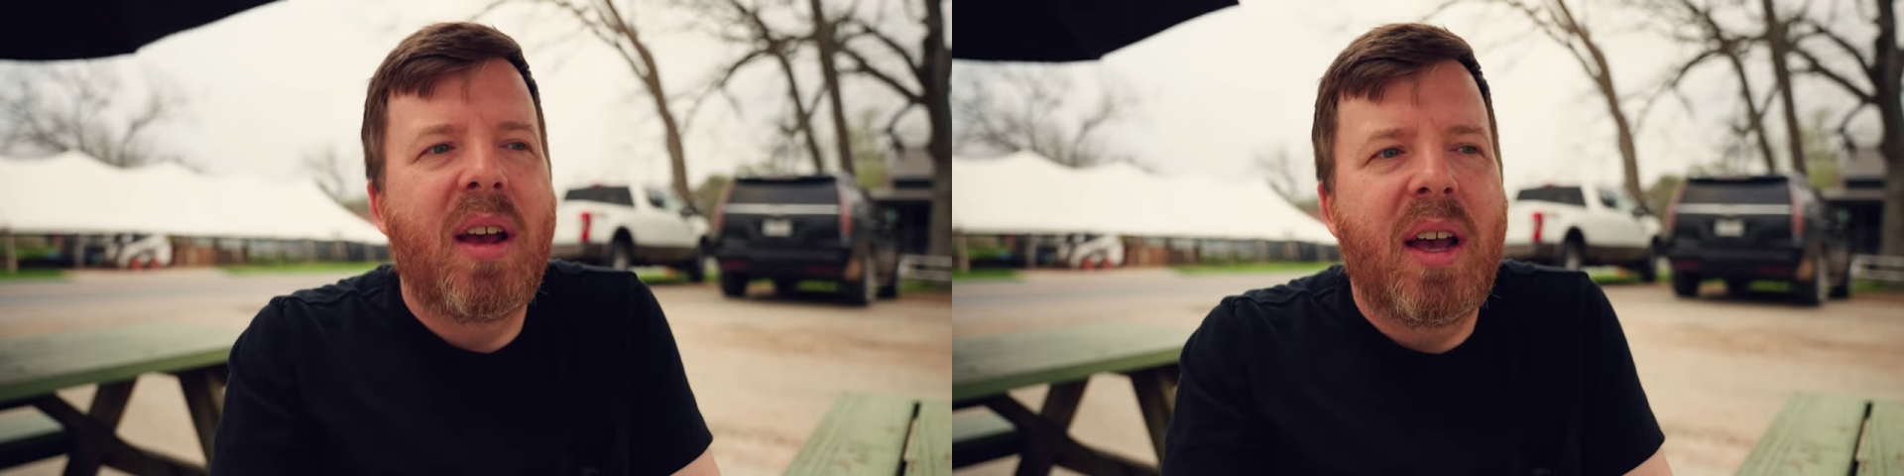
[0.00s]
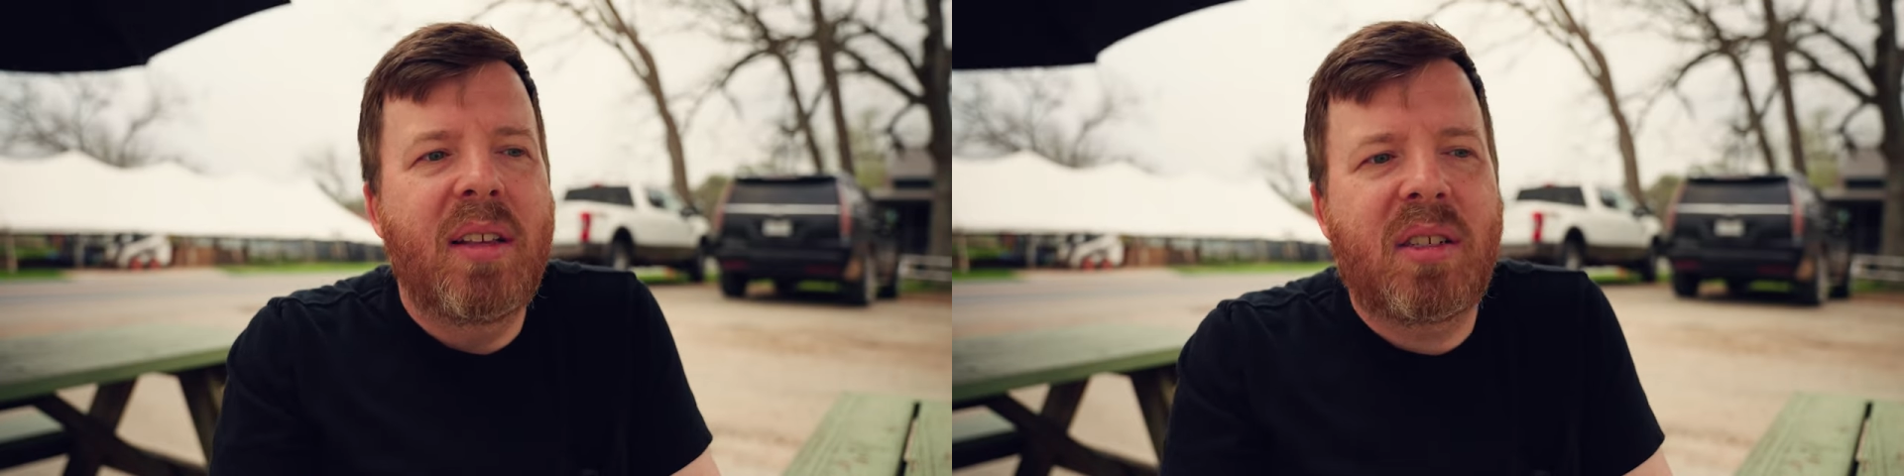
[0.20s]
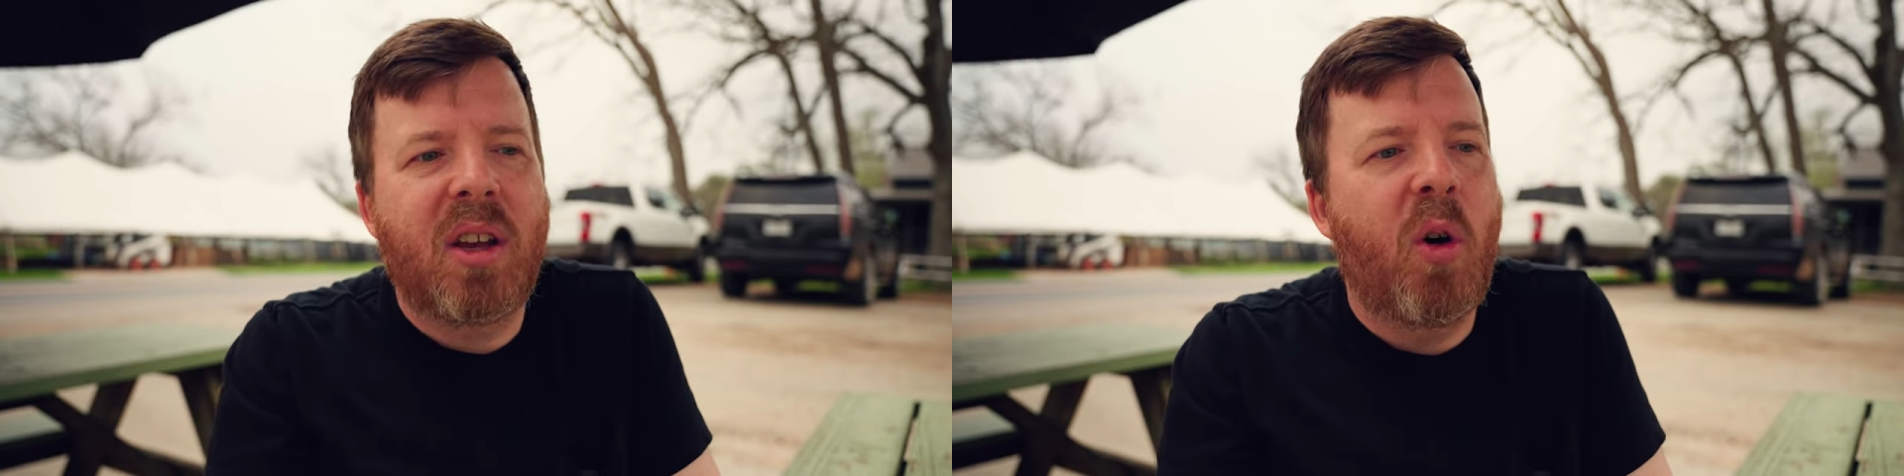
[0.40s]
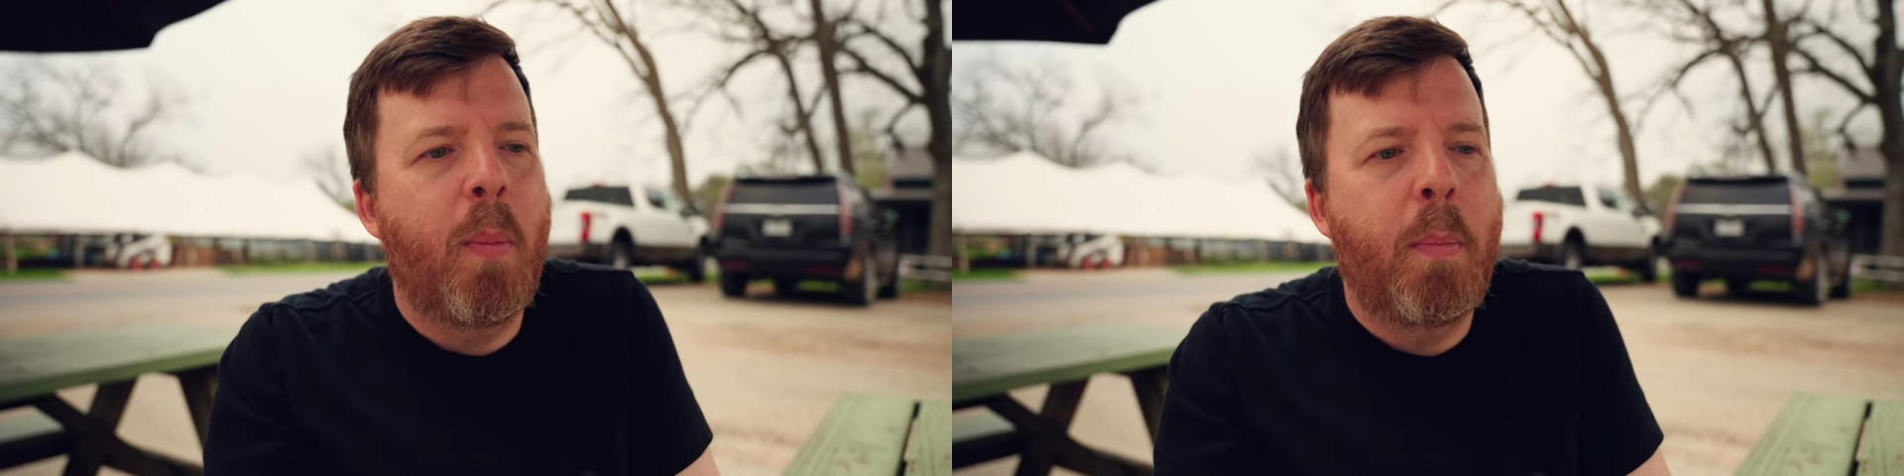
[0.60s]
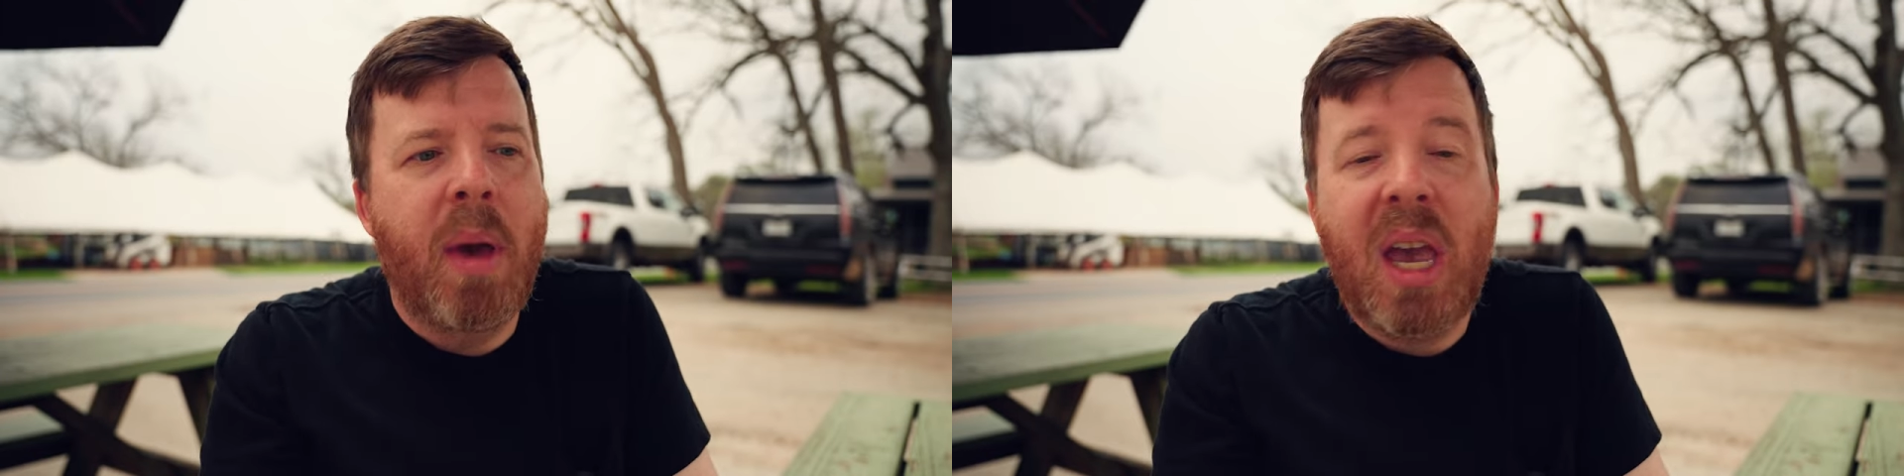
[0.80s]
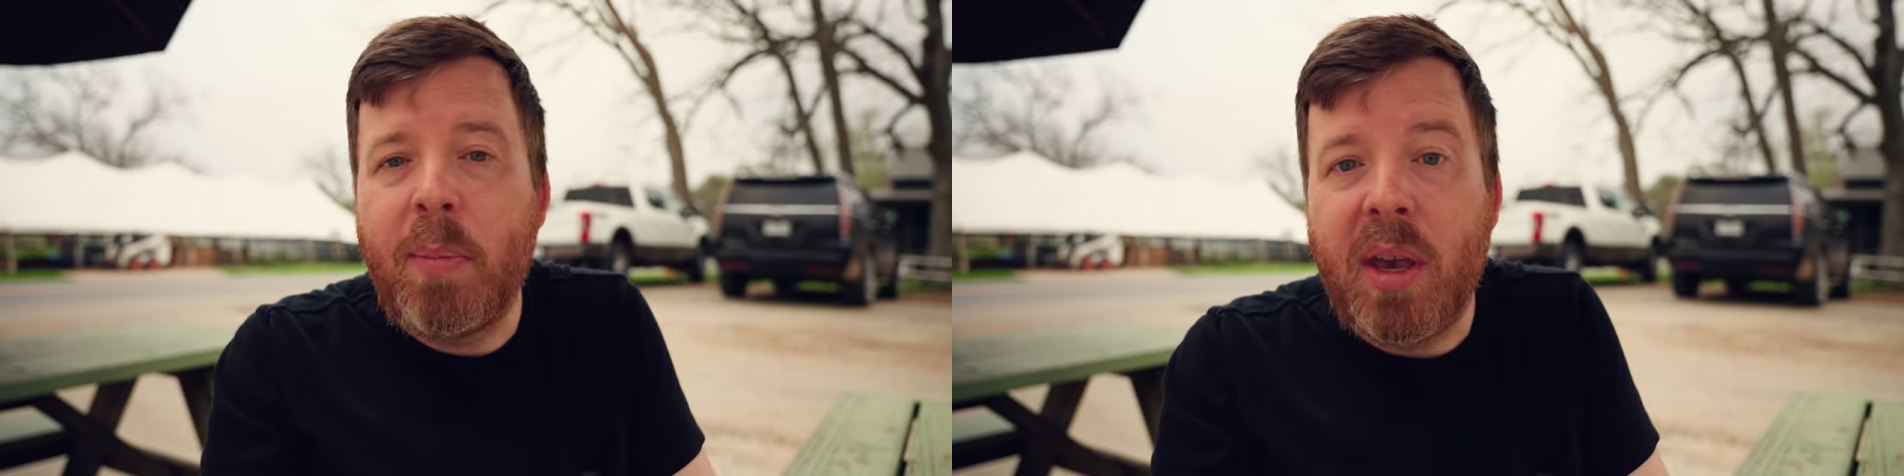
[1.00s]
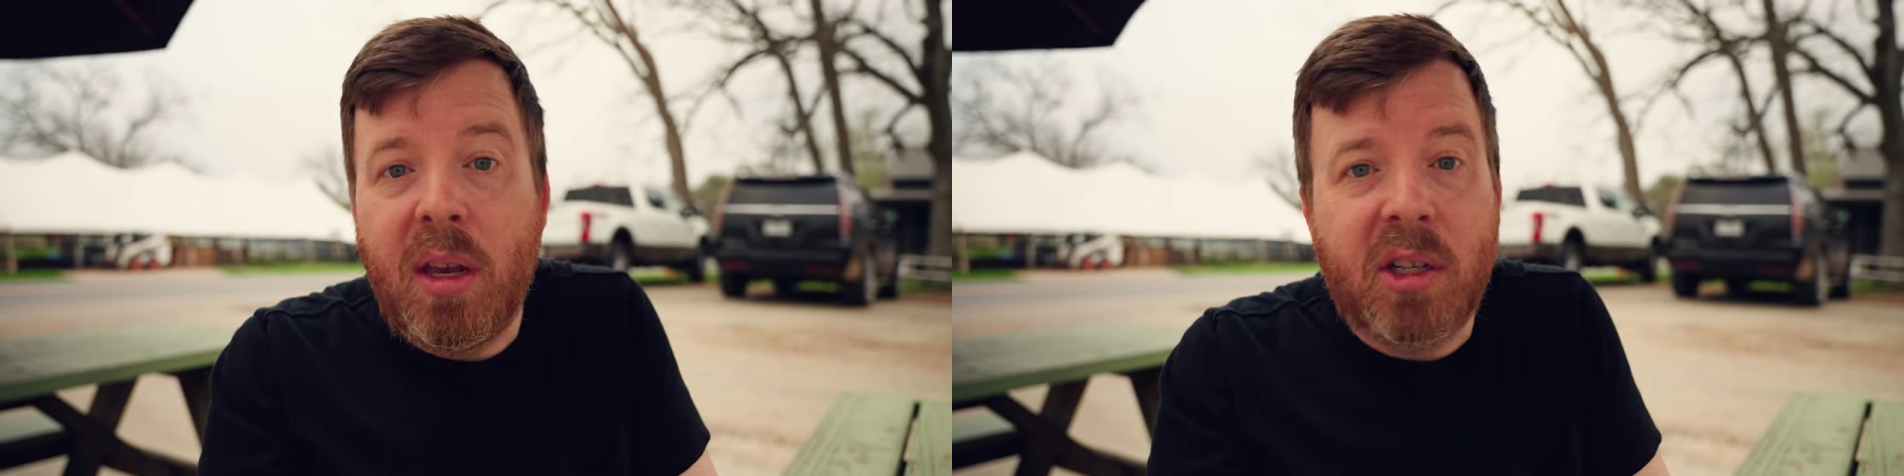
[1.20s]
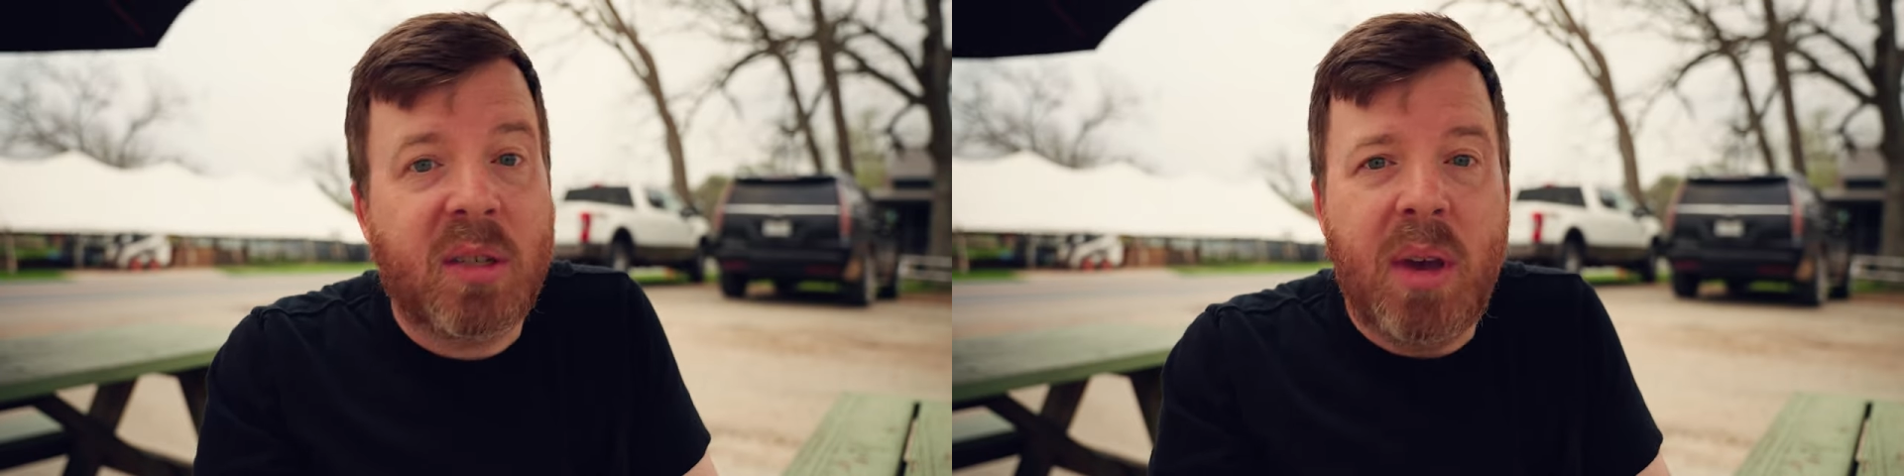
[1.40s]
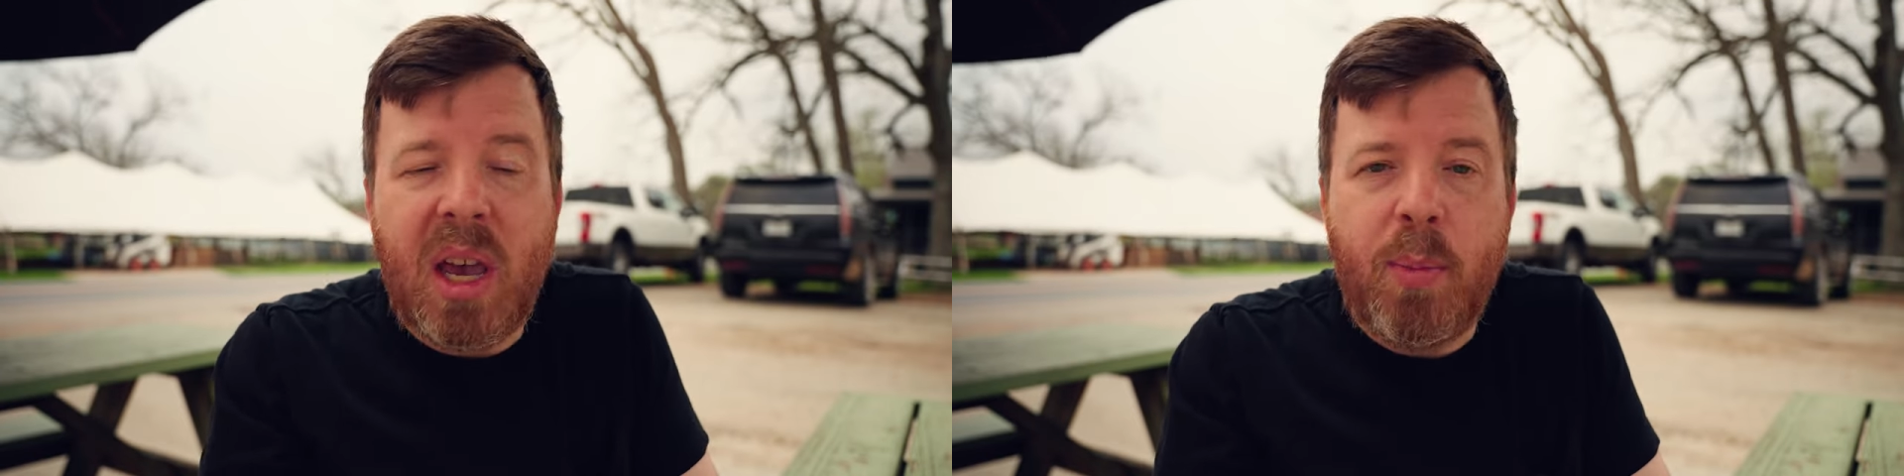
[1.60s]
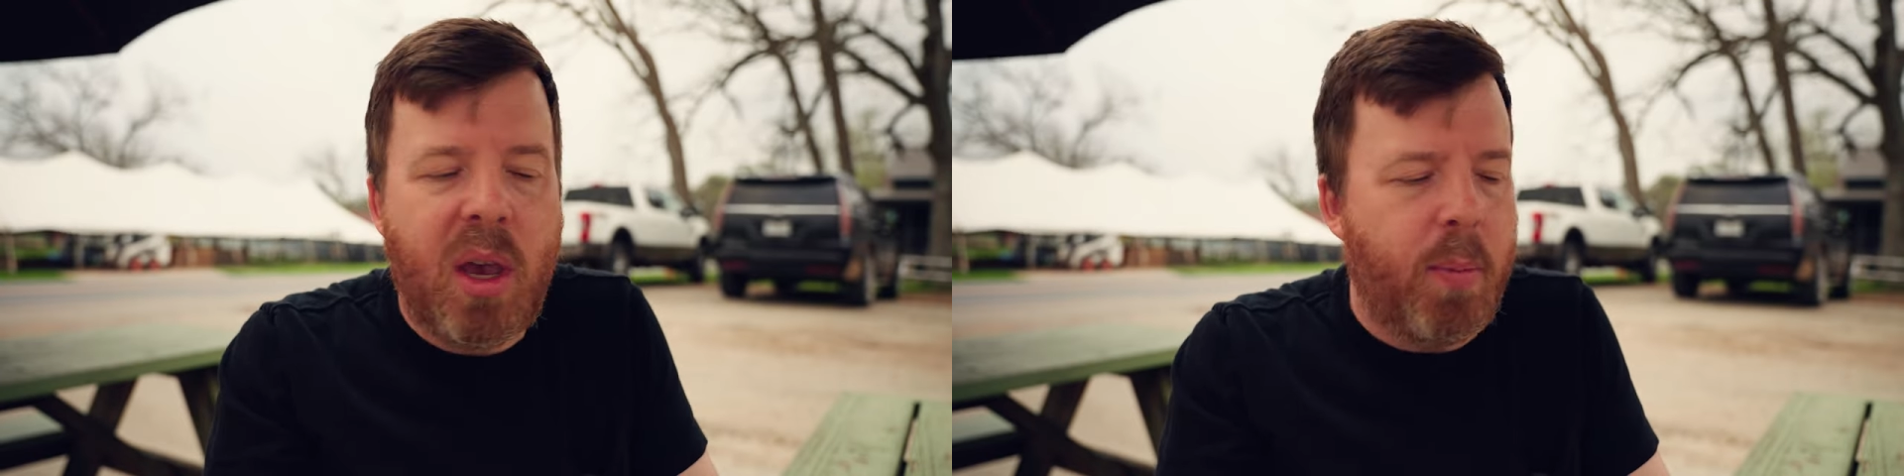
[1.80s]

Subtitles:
And so maybe, just maybe,